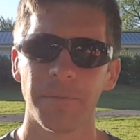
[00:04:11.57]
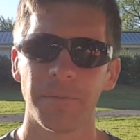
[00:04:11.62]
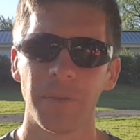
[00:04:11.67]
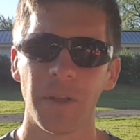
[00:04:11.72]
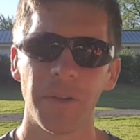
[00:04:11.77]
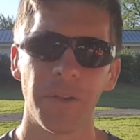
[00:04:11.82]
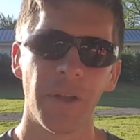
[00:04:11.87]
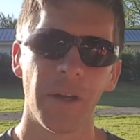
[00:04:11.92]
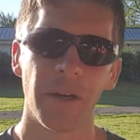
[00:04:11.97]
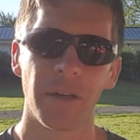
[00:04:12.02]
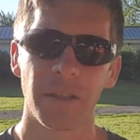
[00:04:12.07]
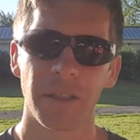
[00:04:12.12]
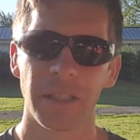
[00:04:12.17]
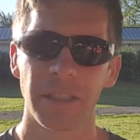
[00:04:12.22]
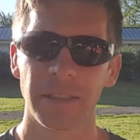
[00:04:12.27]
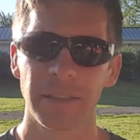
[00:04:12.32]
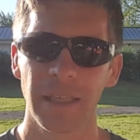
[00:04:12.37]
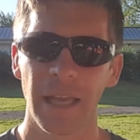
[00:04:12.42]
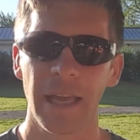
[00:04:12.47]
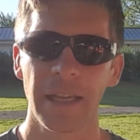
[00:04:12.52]
that they're
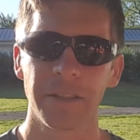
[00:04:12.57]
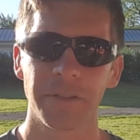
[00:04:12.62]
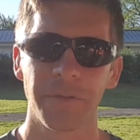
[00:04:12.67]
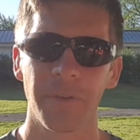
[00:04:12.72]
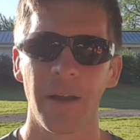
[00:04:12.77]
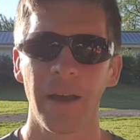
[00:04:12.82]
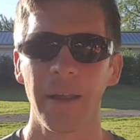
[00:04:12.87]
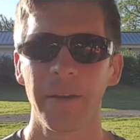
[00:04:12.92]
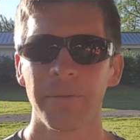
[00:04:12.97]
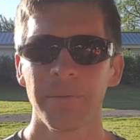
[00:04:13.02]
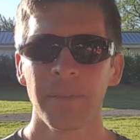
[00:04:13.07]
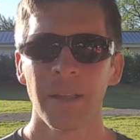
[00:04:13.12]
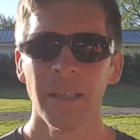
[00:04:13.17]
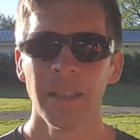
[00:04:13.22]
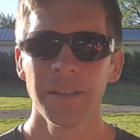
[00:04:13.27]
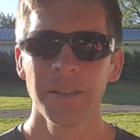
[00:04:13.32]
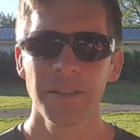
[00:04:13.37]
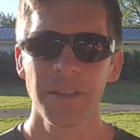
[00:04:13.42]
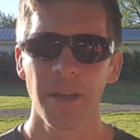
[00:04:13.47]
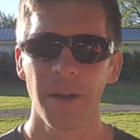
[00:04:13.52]
dissatisfied.
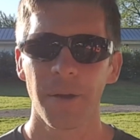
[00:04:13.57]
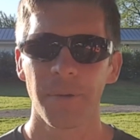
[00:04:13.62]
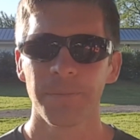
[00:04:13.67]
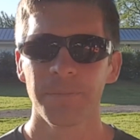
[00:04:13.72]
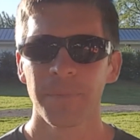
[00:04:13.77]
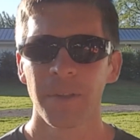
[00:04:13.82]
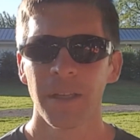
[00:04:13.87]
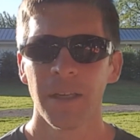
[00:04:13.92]
So